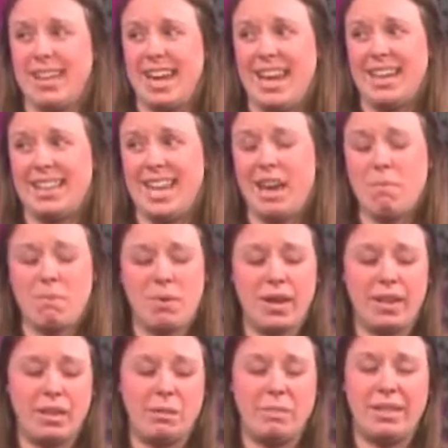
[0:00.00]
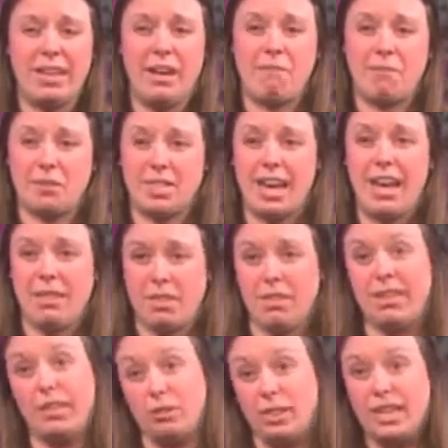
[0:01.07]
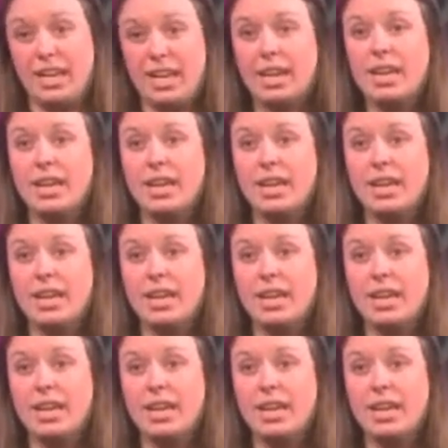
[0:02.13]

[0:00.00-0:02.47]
And at that point, it could be life or death, literally.